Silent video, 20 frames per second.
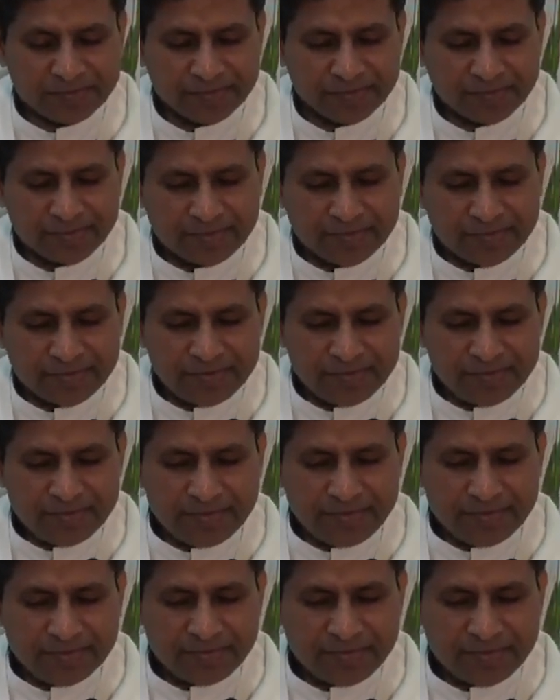
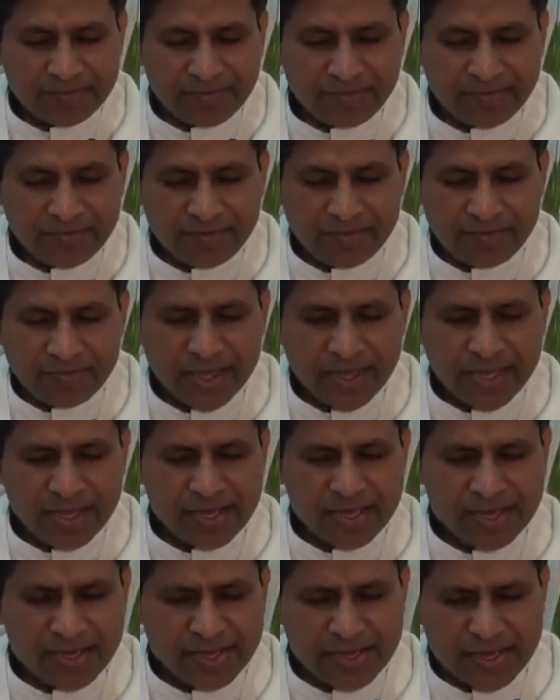
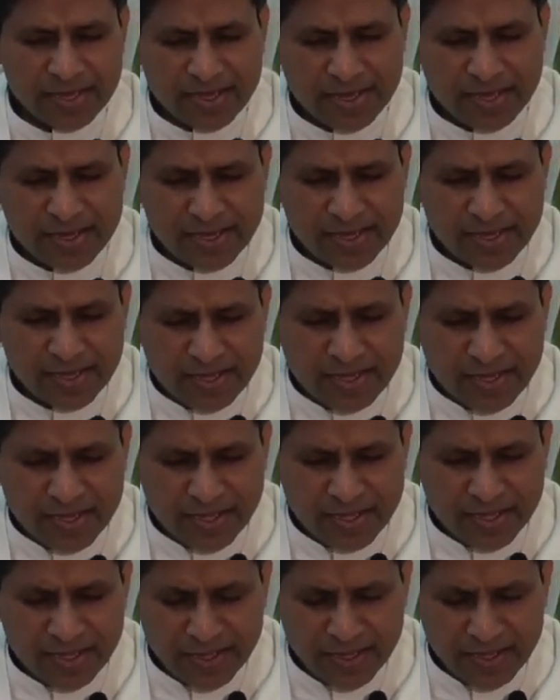
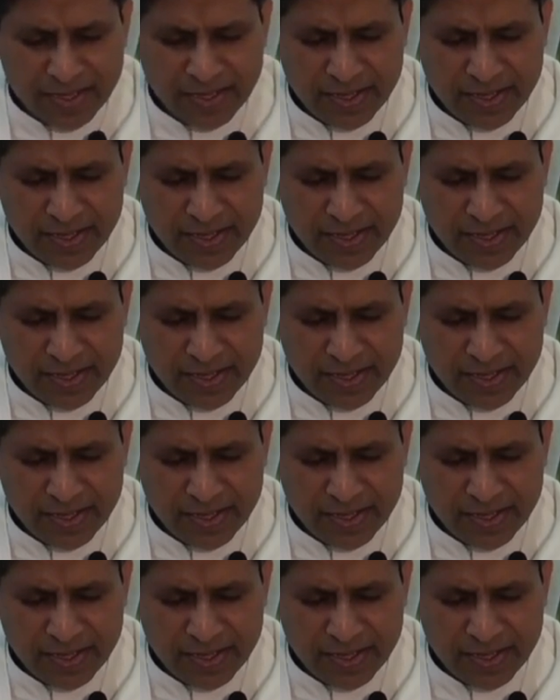(no one is talking)